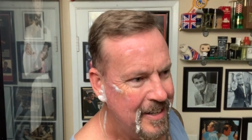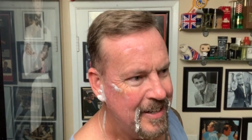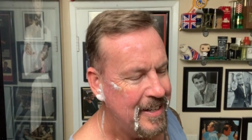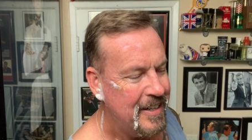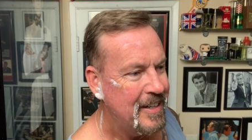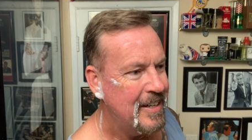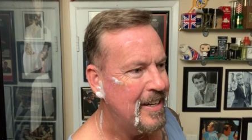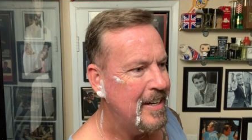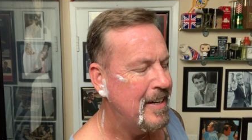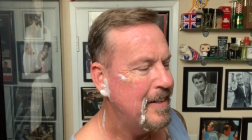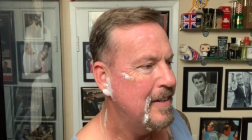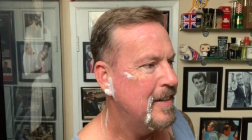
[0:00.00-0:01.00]

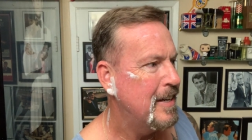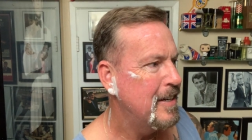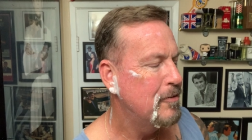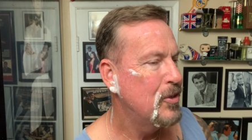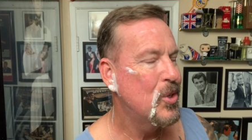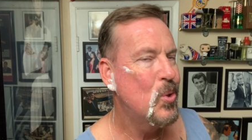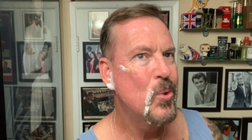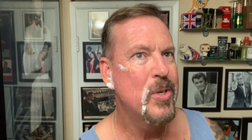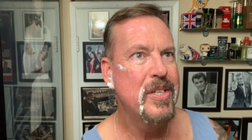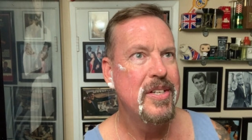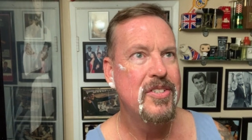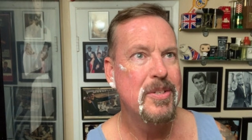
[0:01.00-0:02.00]
I, I, I
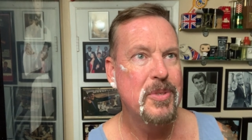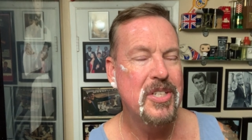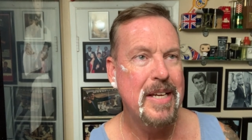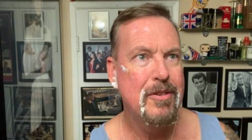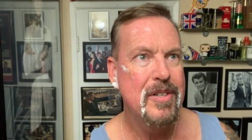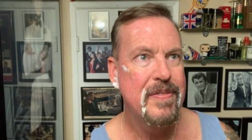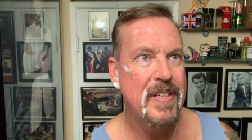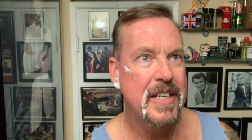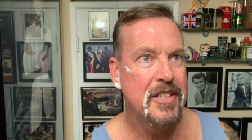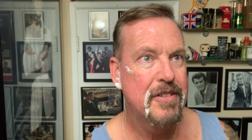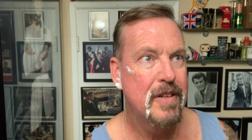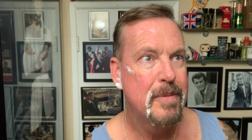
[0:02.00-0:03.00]
recorded some sound
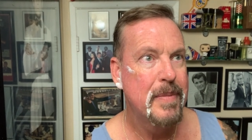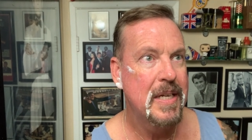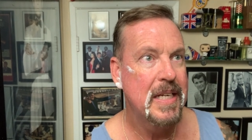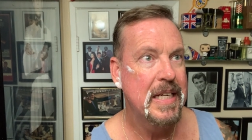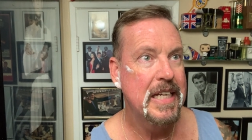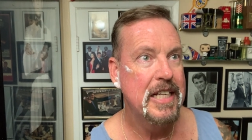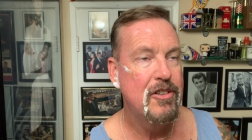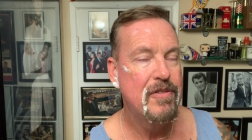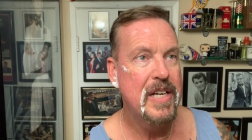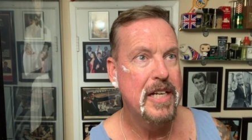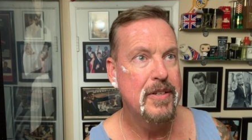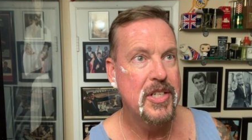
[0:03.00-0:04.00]
effects from my
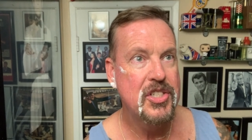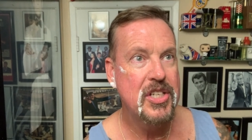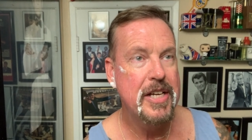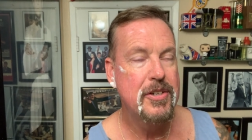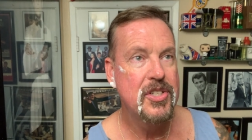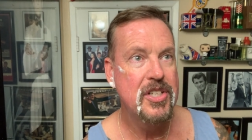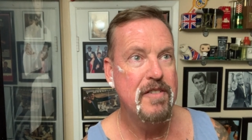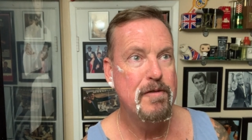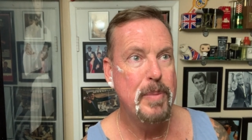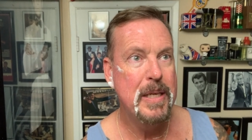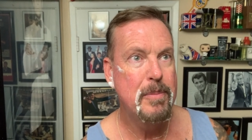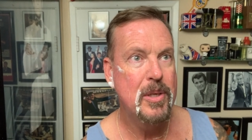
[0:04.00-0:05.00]
Elvira Scared
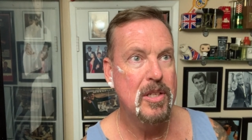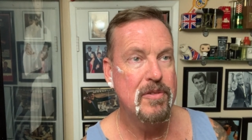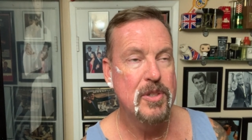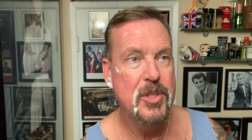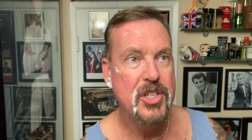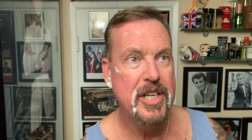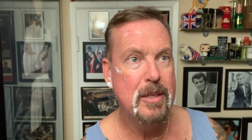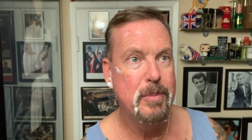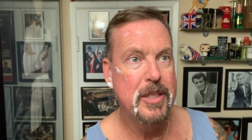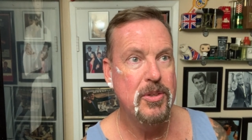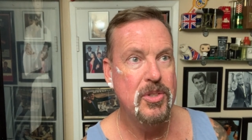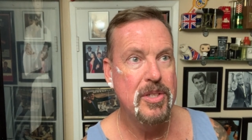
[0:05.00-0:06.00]
Stiff pinball for a
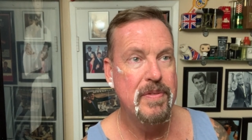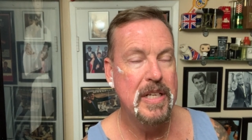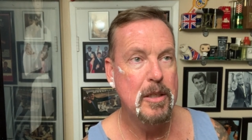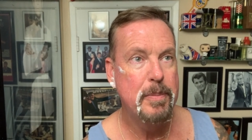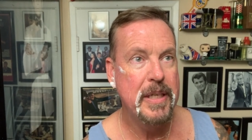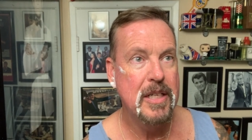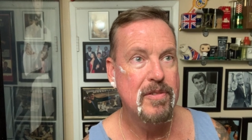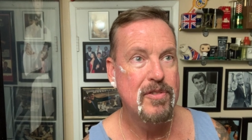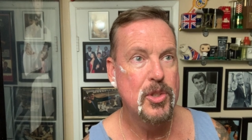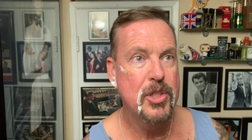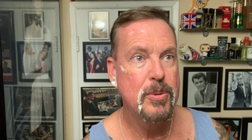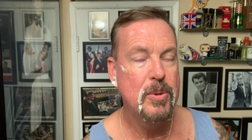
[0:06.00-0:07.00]
gentleman who's developing a
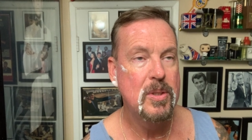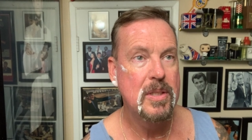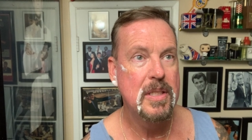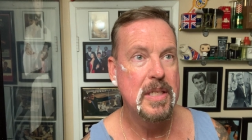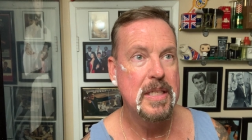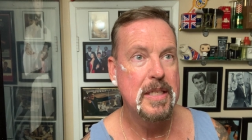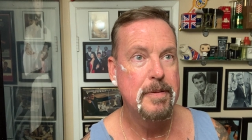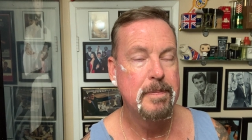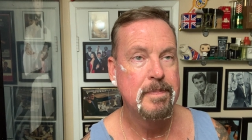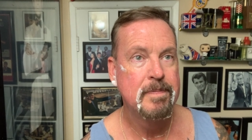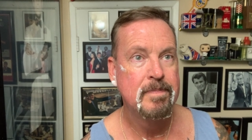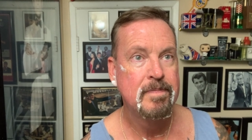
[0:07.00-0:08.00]
virtual
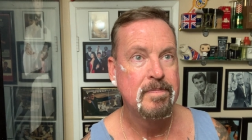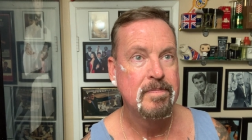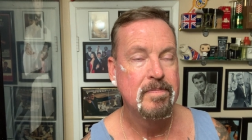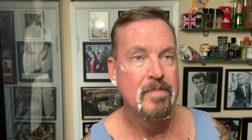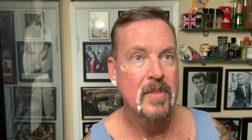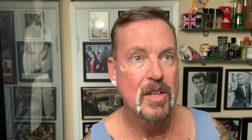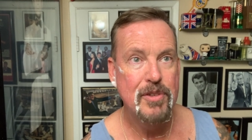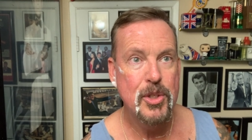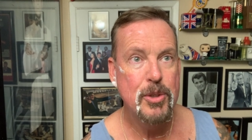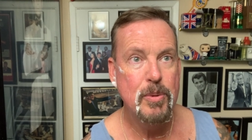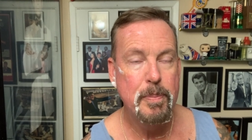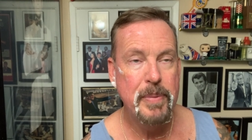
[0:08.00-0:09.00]
uh, a
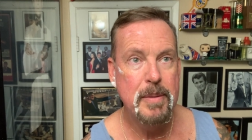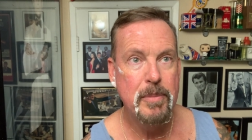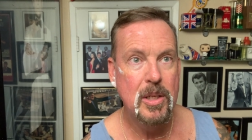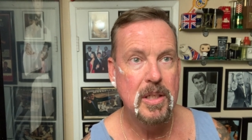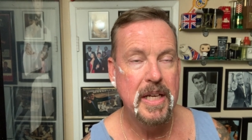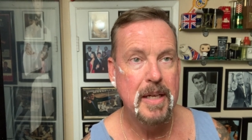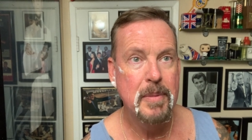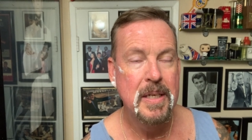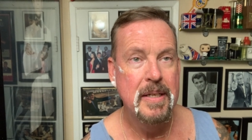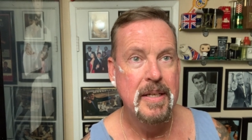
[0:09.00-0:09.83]
virtual pinball game